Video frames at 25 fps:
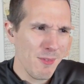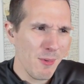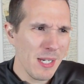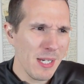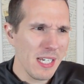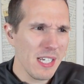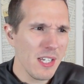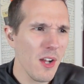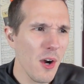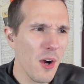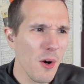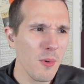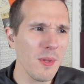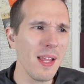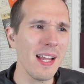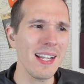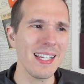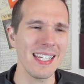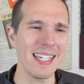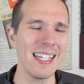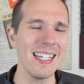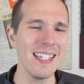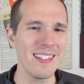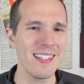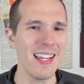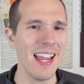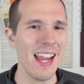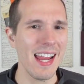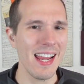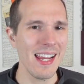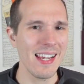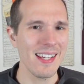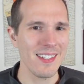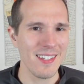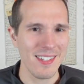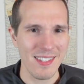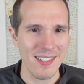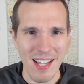we know that he's
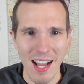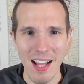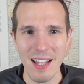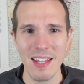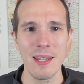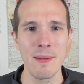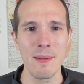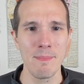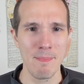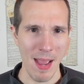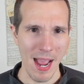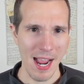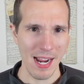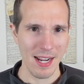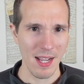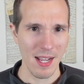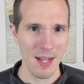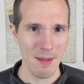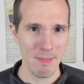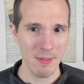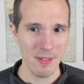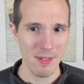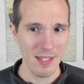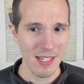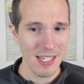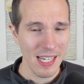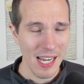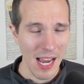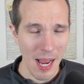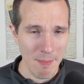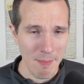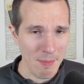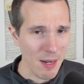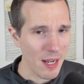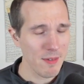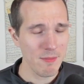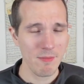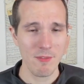a solid backup.
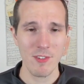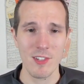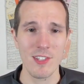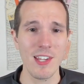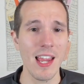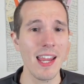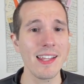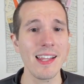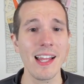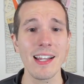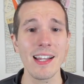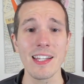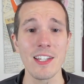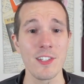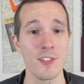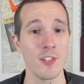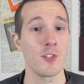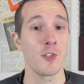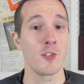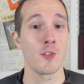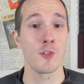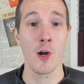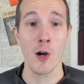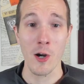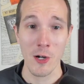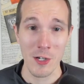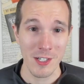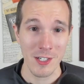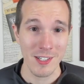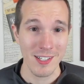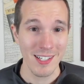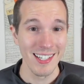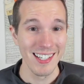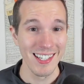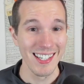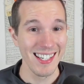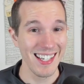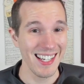I'm not saying that he's a
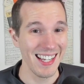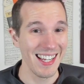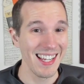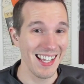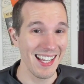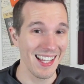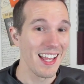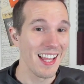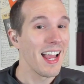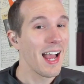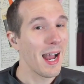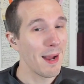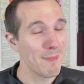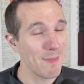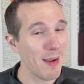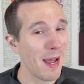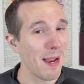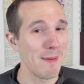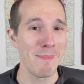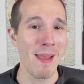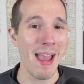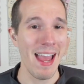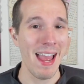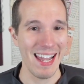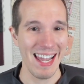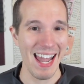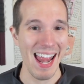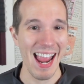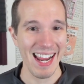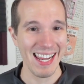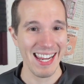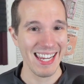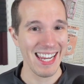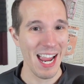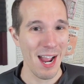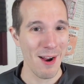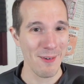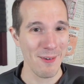starter. I'm not Matt
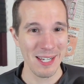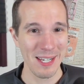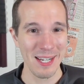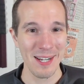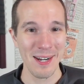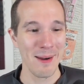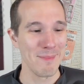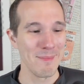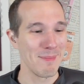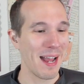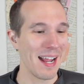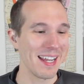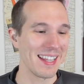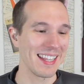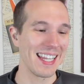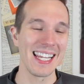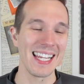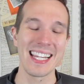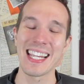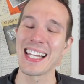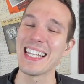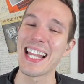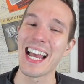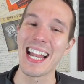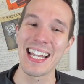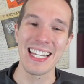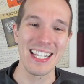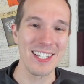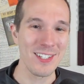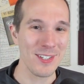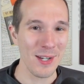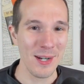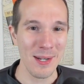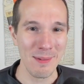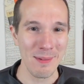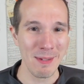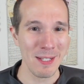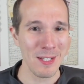Nagy out here. I'm not thinking that he's
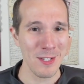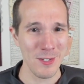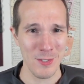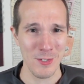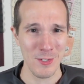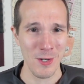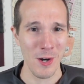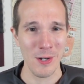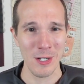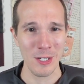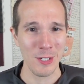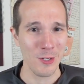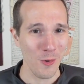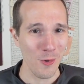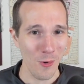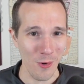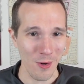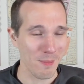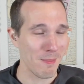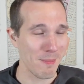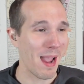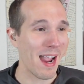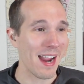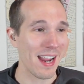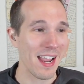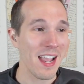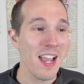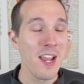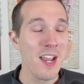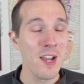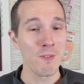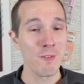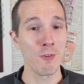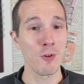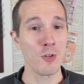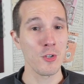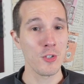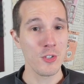going to be the starting quarterback
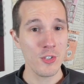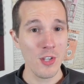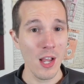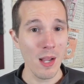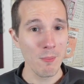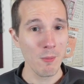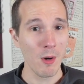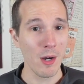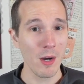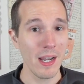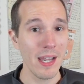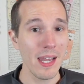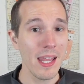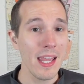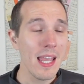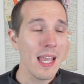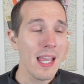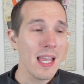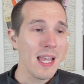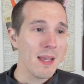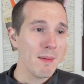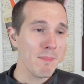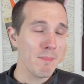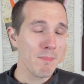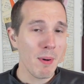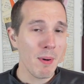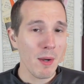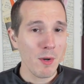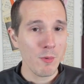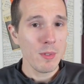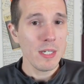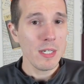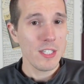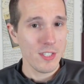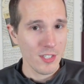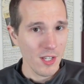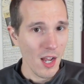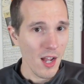for someone. But
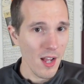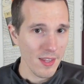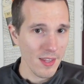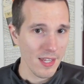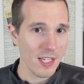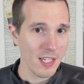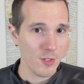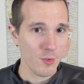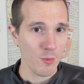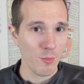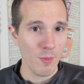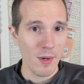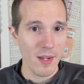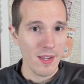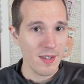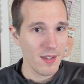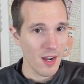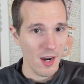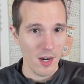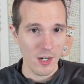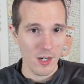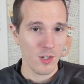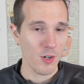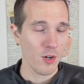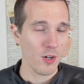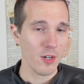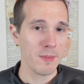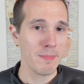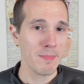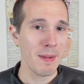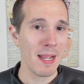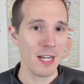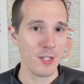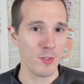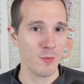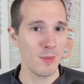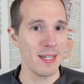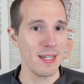we saw this when our
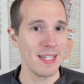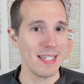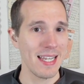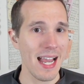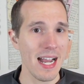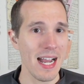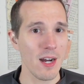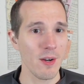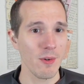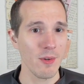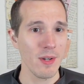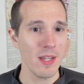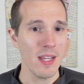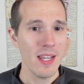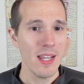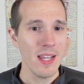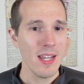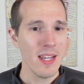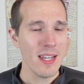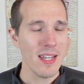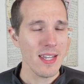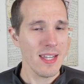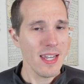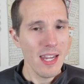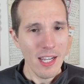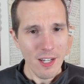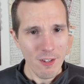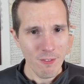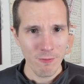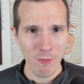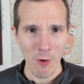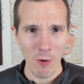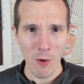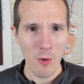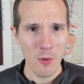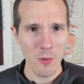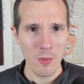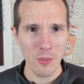quarterbacks went down. Nick
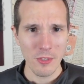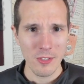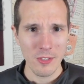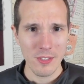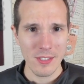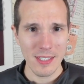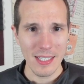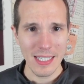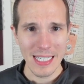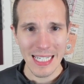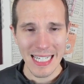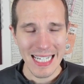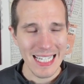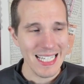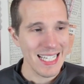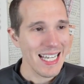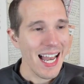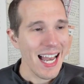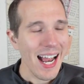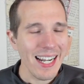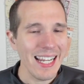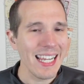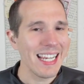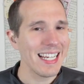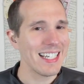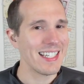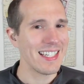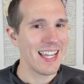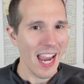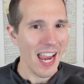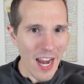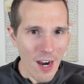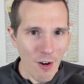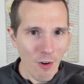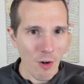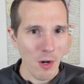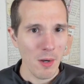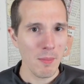Foles is not a
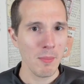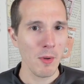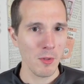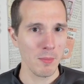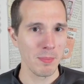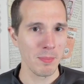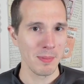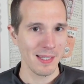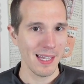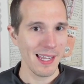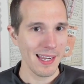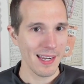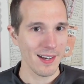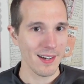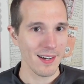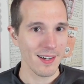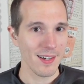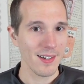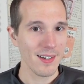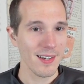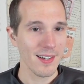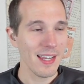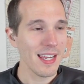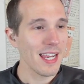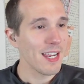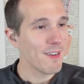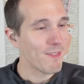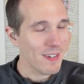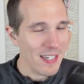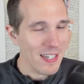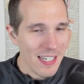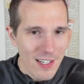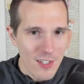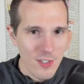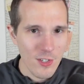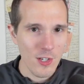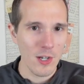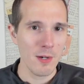terrible player. If
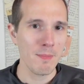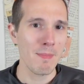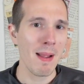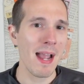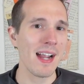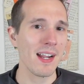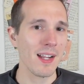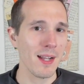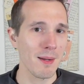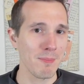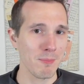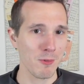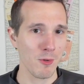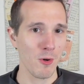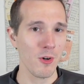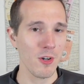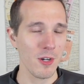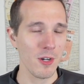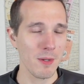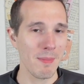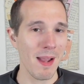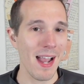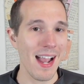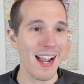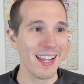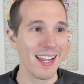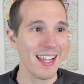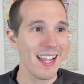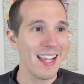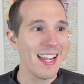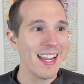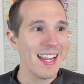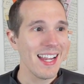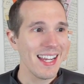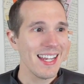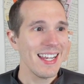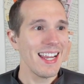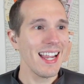he is your backup quarterback,
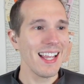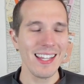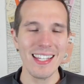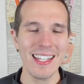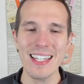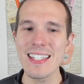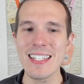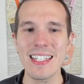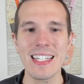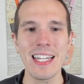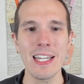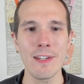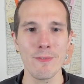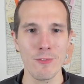he at least